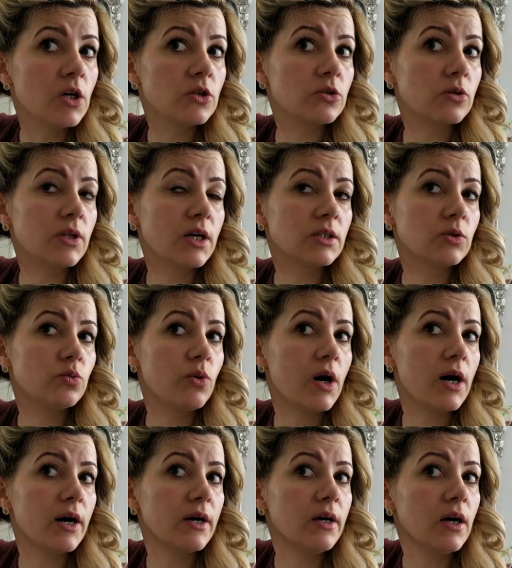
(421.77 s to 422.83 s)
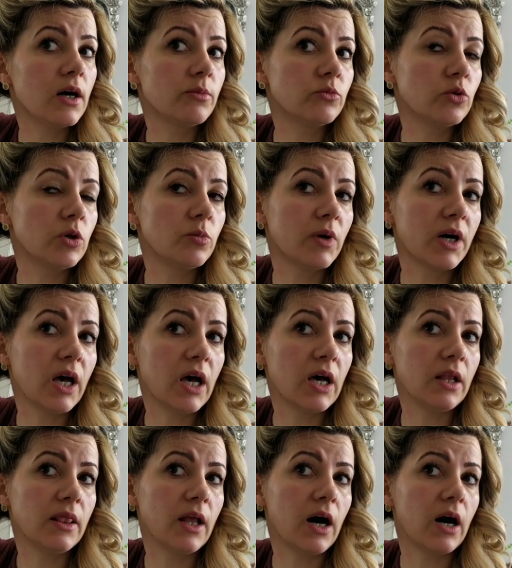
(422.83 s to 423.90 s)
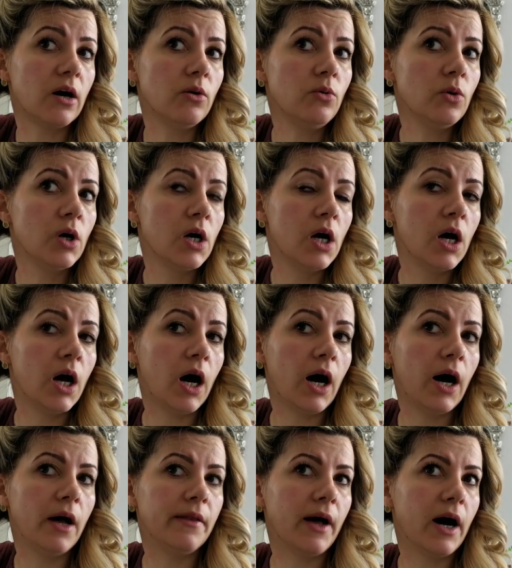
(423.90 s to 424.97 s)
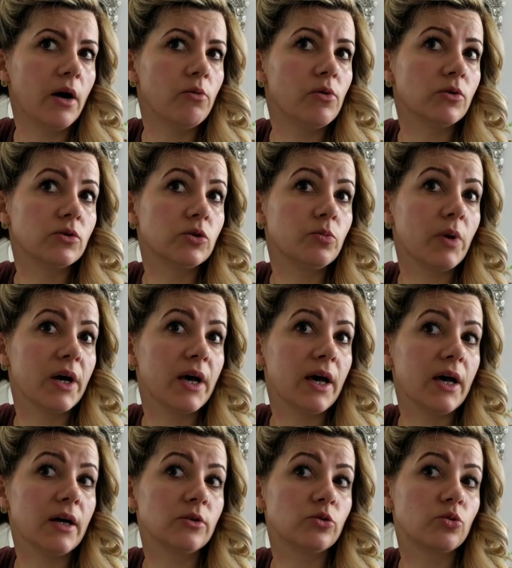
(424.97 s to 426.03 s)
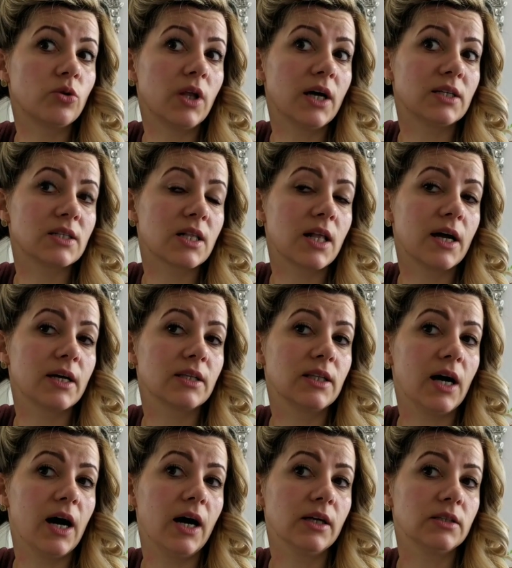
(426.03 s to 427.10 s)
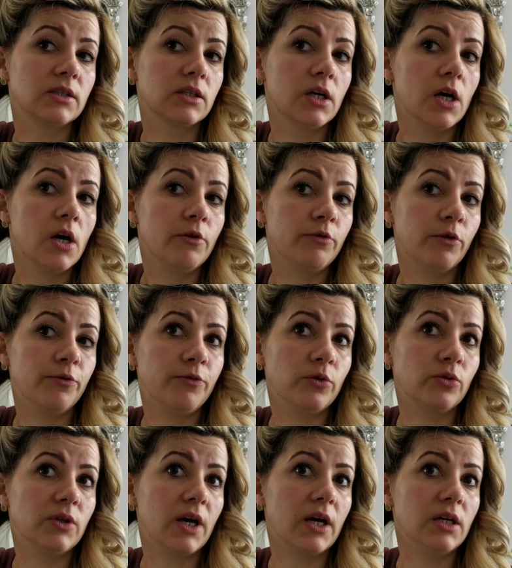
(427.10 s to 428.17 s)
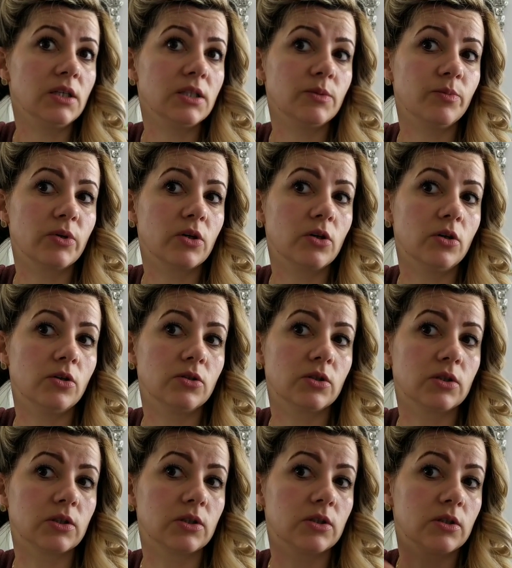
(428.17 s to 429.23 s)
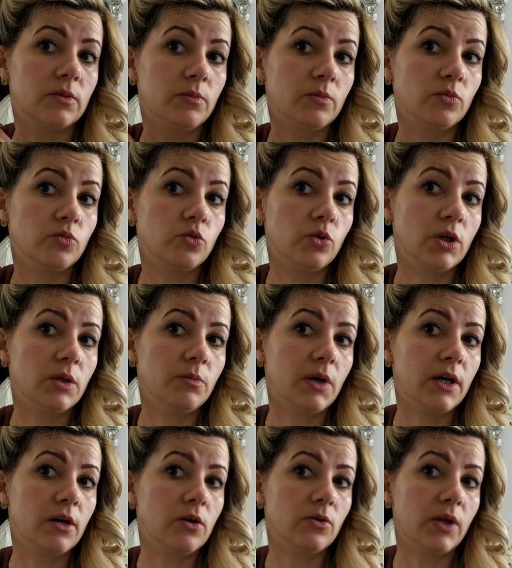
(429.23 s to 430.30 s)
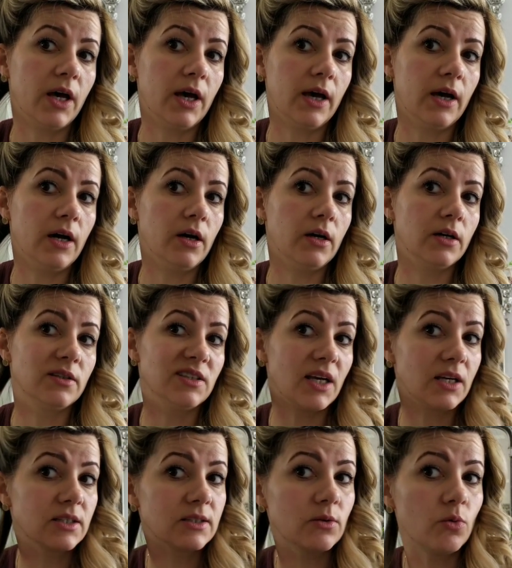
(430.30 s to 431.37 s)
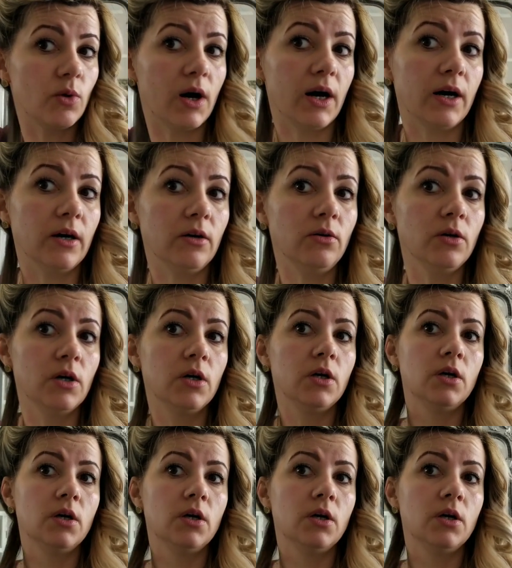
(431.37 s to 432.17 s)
So that's why I'm doing my hair now. And I want my hair to last like that for a few days, because doing my own hair, it takes a while.